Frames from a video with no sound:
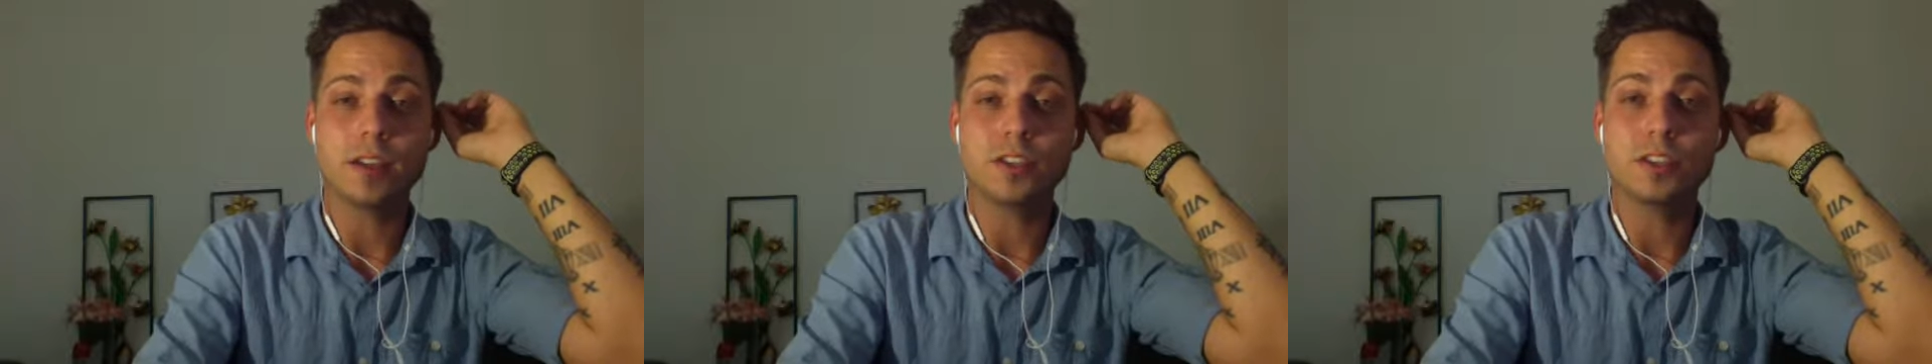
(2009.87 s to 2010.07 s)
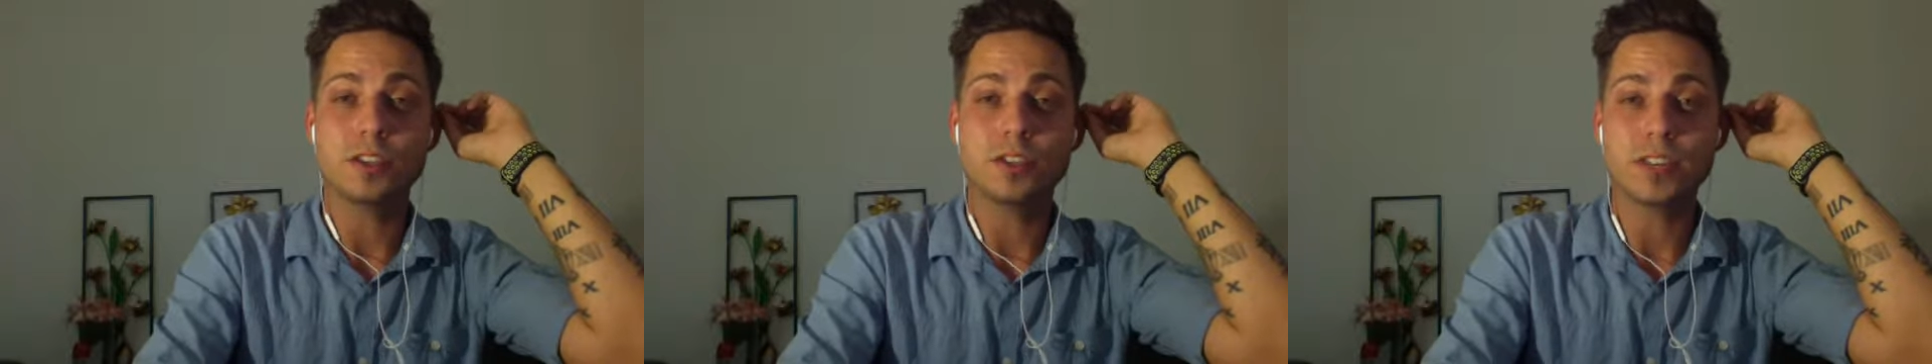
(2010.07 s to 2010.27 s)

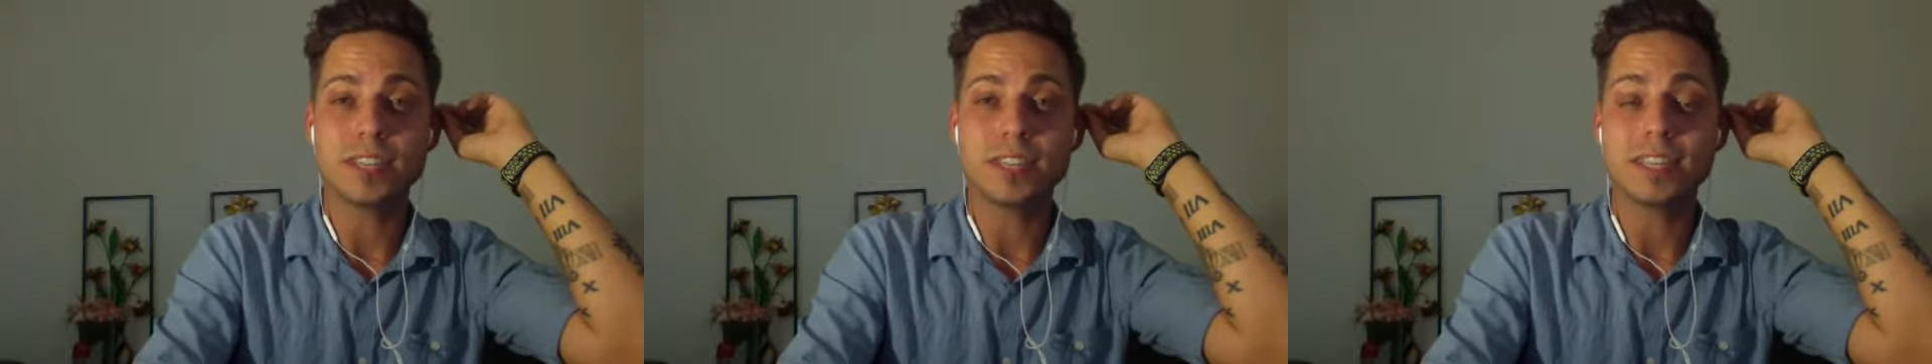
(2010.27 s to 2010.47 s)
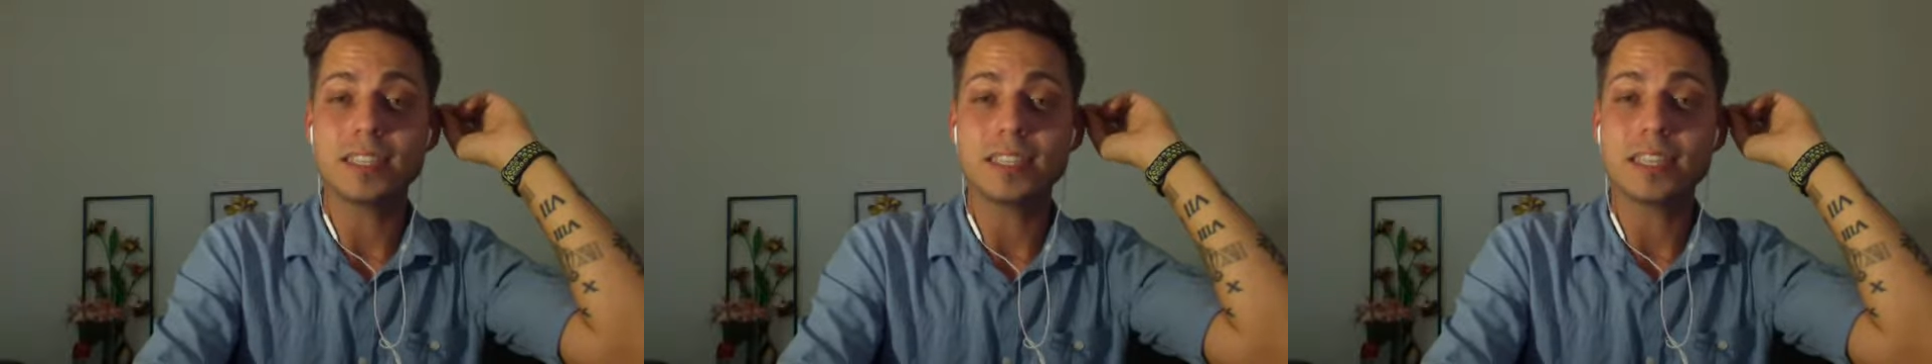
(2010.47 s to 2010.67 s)

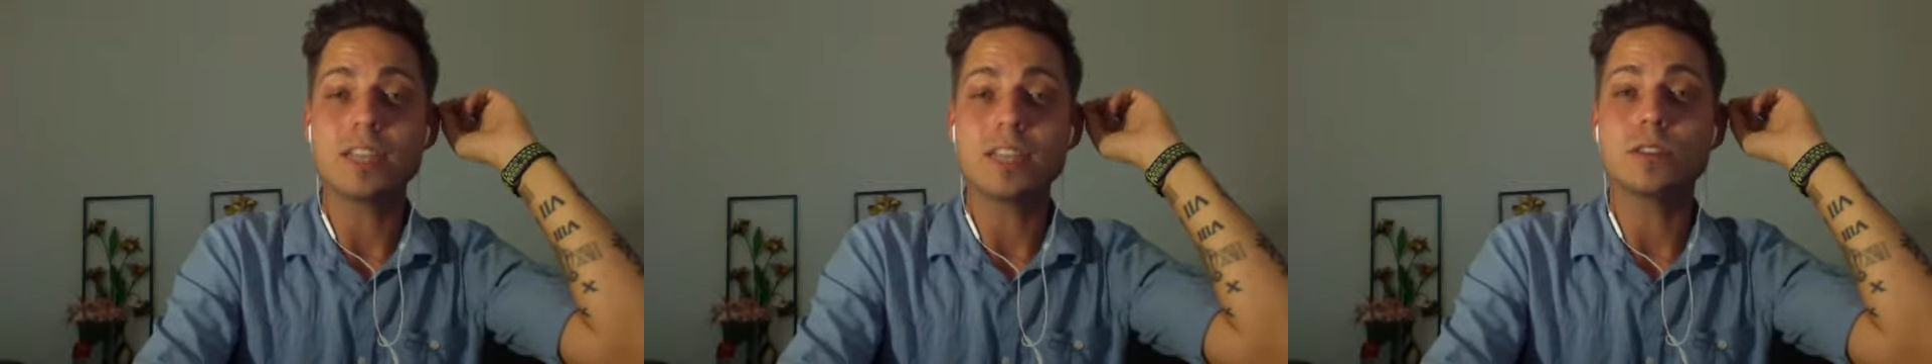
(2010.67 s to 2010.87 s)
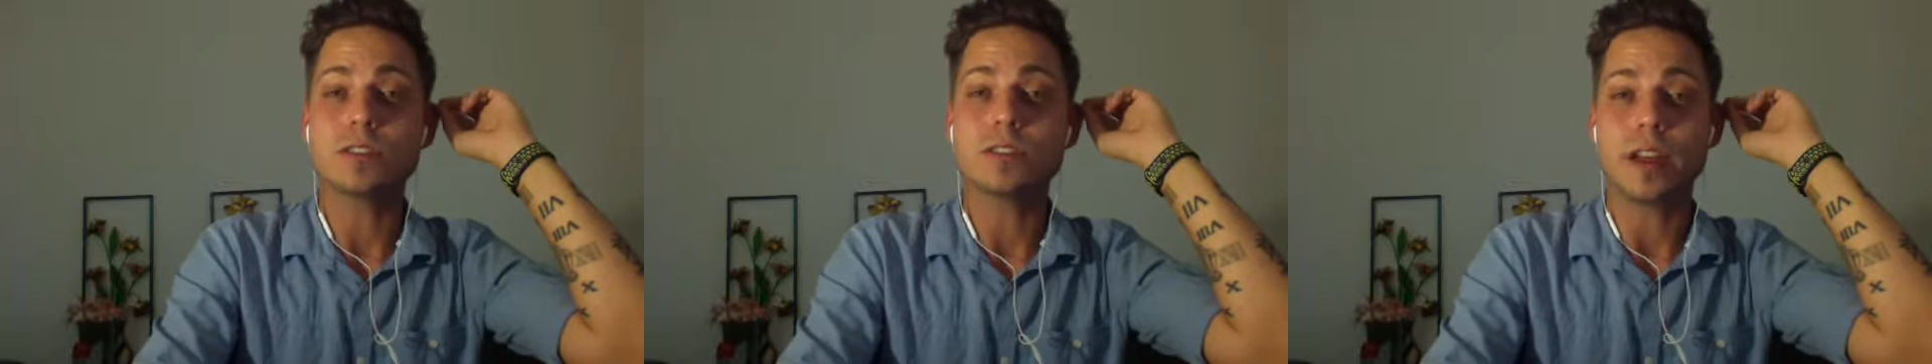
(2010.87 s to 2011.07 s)
strict
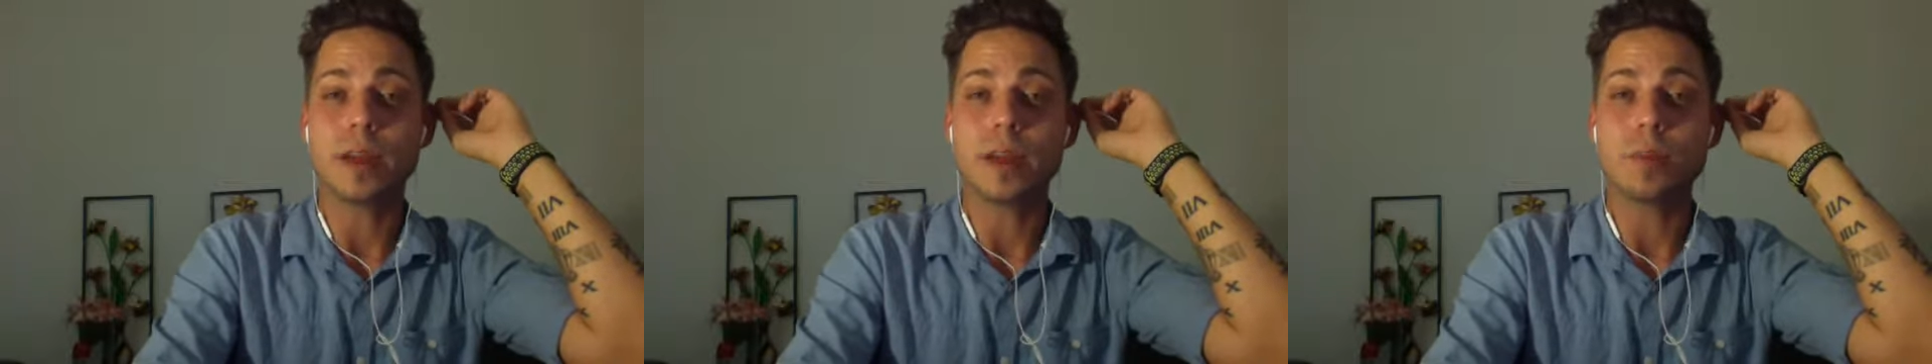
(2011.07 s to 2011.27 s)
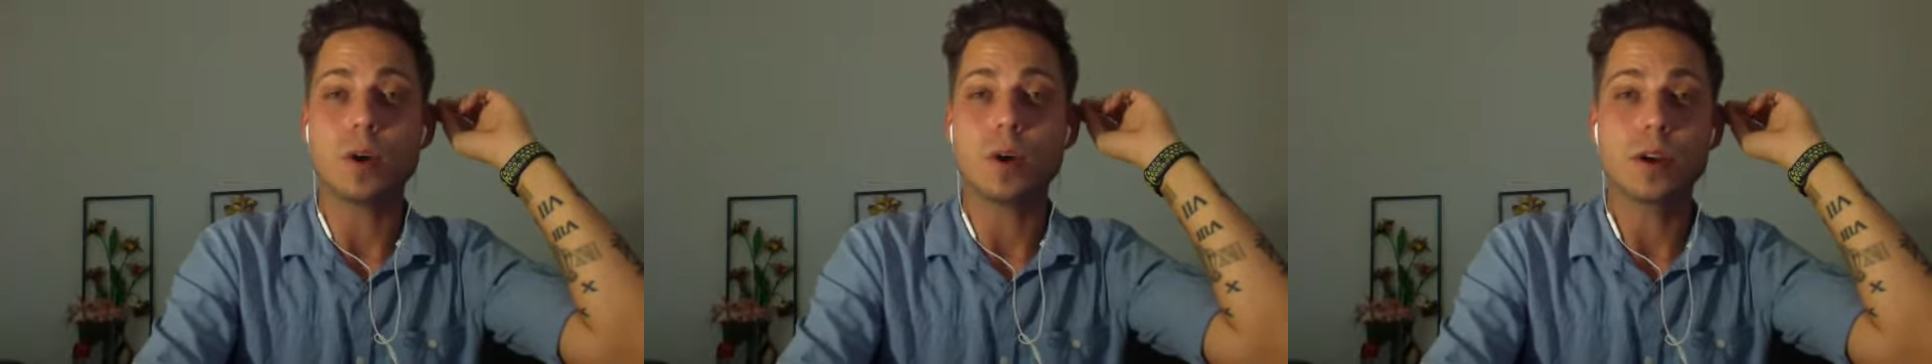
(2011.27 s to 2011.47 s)
legal
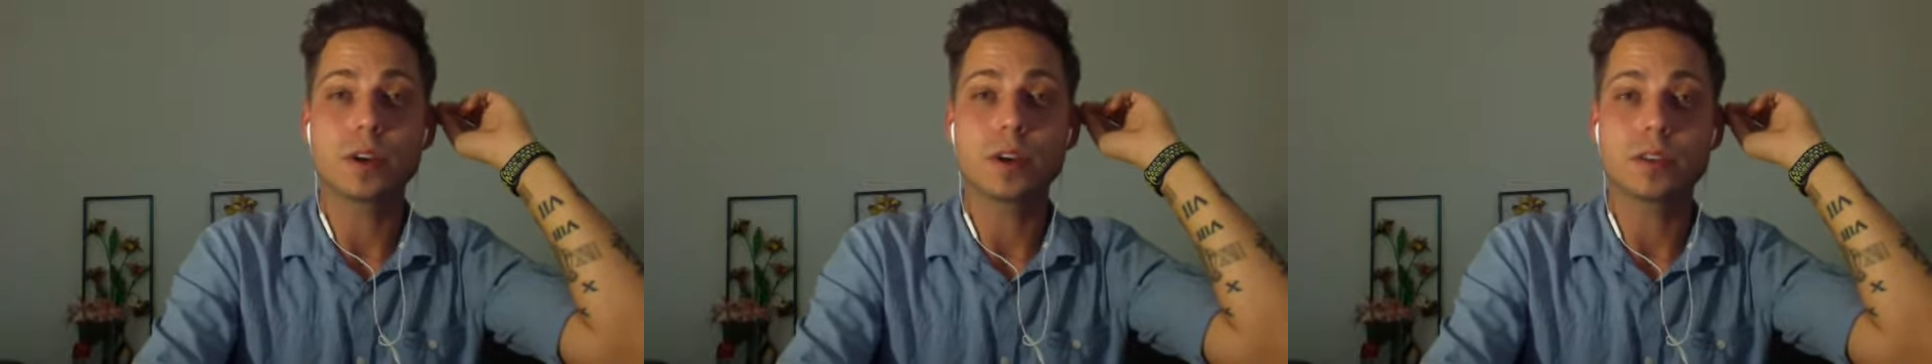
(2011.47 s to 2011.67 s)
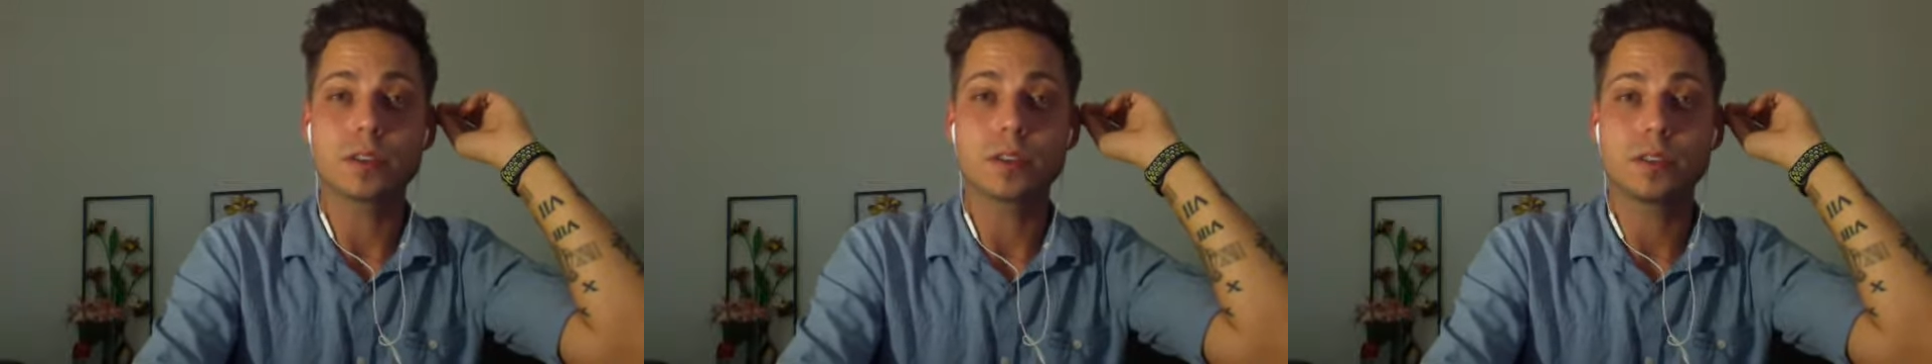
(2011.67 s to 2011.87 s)

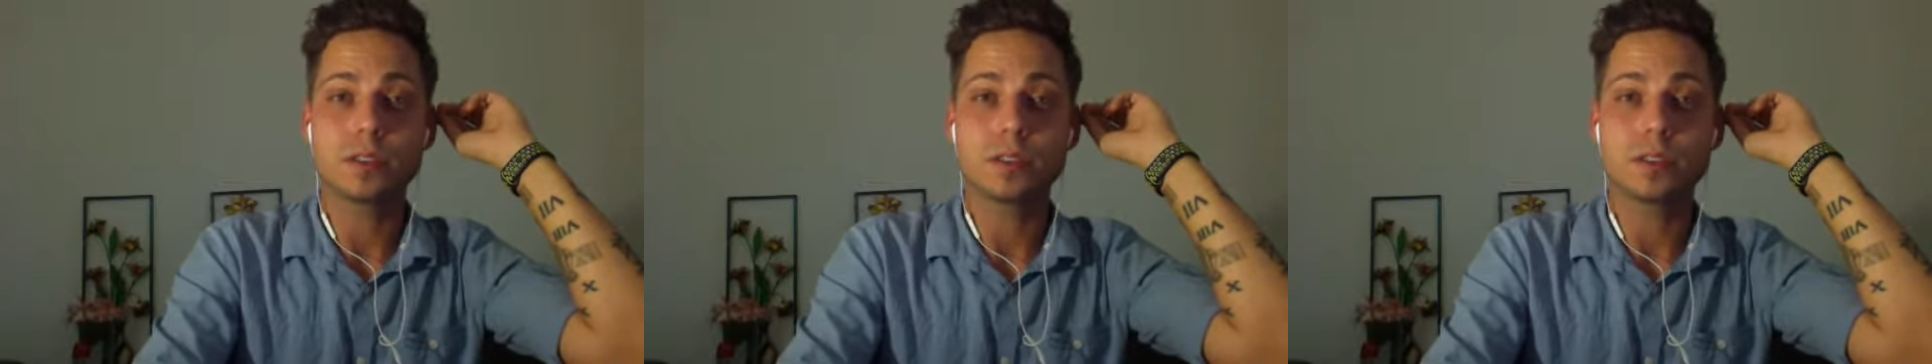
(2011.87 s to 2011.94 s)
framework.